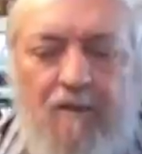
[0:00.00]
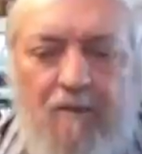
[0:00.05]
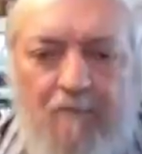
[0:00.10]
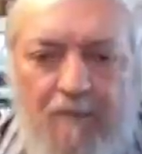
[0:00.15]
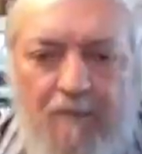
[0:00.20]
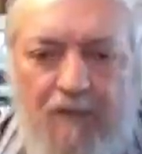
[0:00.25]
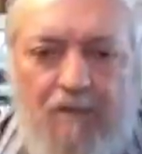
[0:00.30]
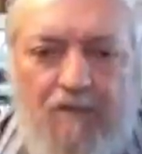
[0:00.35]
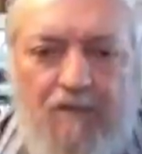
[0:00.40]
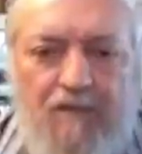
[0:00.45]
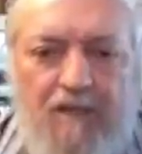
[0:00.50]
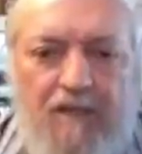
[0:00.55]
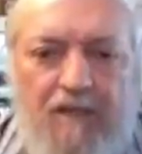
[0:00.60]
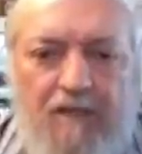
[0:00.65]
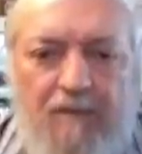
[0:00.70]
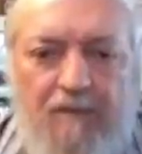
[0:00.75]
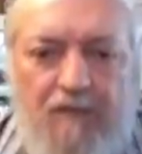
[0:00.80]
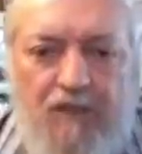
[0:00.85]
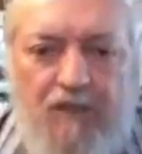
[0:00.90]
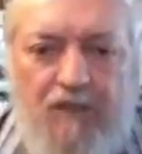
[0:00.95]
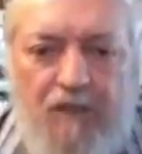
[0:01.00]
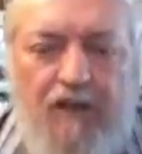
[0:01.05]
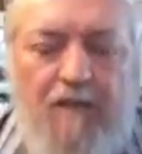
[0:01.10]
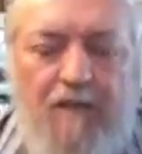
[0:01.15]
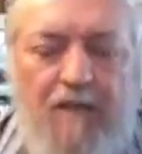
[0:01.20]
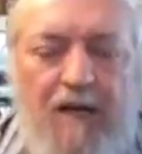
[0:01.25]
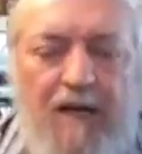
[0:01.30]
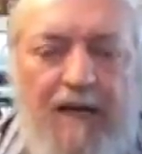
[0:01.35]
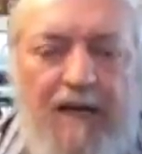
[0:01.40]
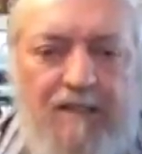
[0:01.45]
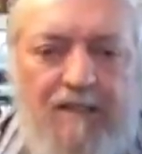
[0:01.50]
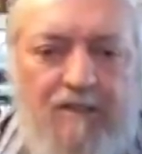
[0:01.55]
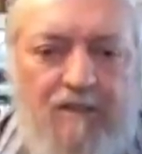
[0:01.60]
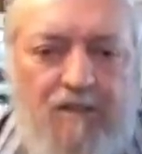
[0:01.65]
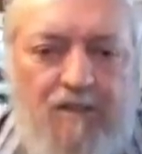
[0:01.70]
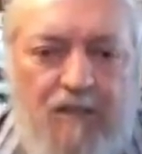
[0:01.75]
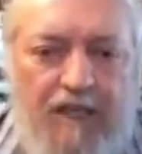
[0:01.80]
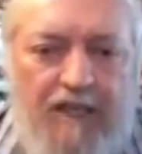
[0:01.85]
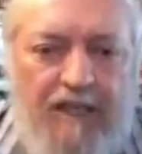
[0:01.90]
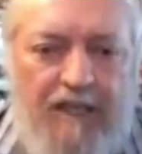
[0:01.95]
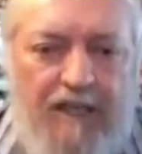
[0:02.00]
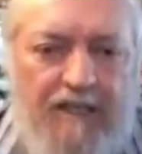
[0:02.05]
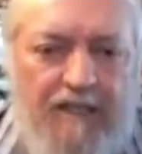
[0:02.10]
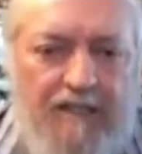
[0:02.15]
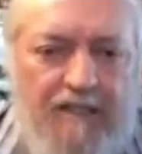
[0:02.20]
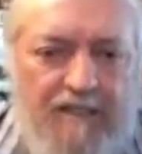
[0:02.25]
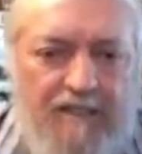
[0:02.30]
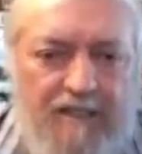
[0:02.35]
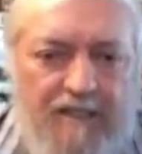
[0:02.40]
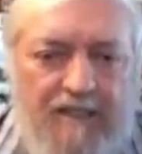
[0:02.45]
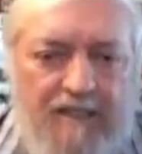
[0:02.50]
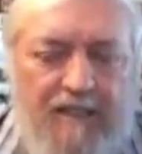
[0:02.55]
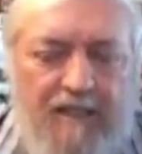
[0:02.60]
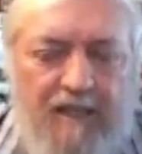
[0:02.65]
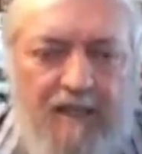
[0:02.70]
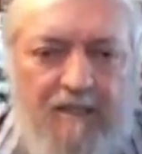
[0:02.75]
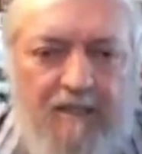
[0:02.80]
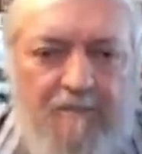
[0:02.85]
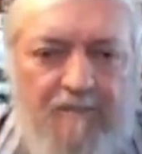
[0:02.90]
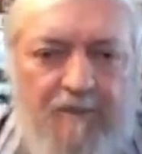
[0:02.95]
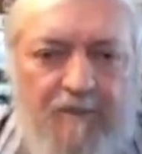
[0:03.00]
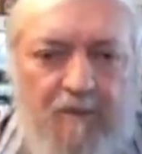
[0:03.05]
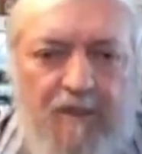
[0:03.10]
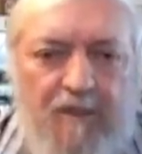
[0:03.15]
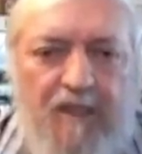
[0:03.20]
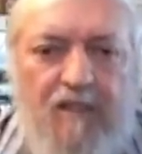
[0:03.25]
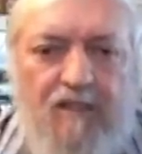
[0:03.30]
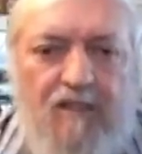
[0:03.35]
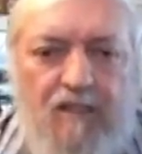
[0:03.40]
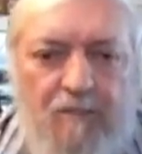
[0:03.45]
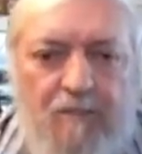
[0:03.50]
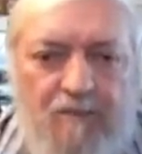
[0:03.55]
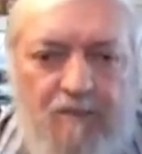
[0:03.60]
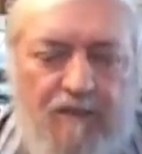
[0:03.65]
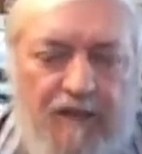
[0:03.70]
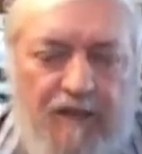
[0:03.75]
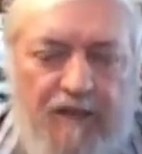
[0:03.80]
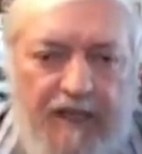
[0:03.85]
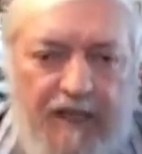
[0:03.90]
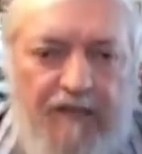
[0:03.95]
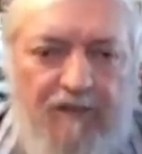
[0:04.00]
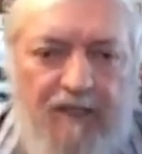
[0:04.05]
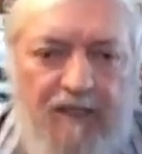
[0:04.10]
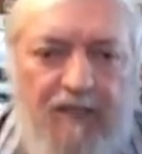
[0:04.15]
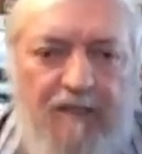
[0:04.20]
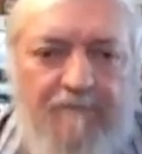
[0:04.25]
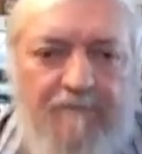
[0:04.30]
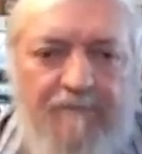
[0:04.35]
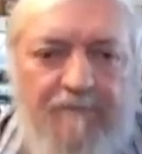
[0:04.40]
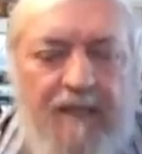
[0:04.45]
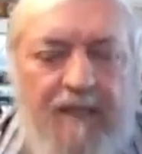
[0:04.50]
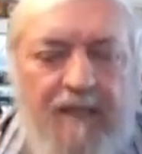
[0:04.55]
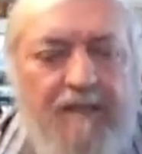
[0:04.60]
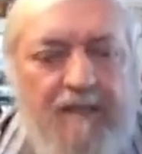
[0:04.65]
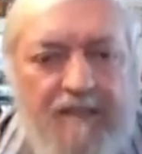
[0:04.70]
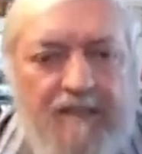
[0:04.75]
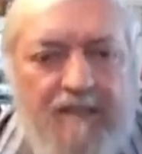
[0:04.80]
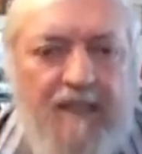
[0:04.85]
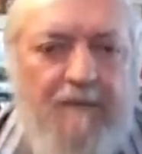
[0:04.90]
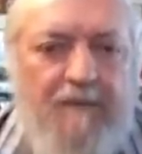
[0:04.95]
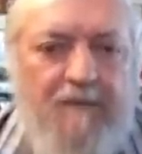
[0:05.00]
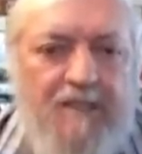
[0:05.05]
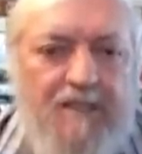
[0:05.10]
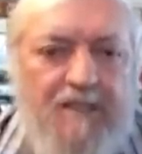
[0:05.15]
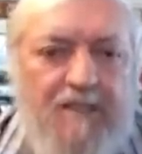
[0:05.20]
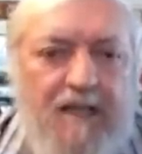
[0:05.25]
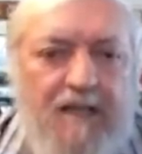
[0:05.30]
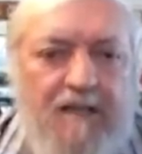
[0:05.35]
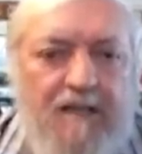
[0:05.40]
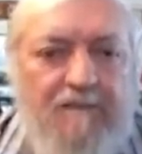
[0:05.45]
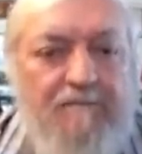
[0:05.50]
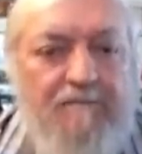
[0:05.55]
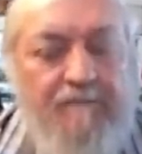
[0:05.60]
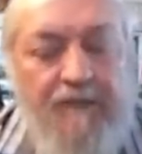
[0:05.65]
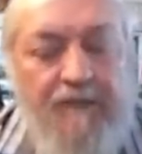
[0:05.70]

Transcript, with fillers: But also, during my training as a Sea Scout, we did trips to the Navy, Simonstown.